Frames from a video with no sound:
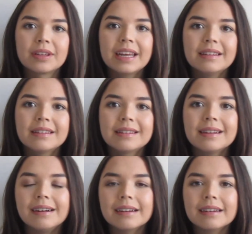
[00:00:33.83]
it gets
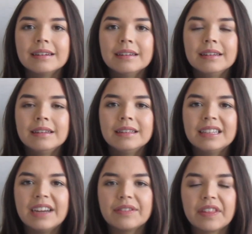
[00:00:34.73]
stuck
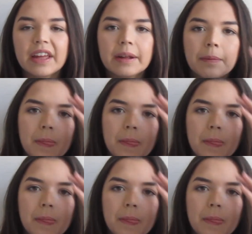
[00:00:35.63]
to everything.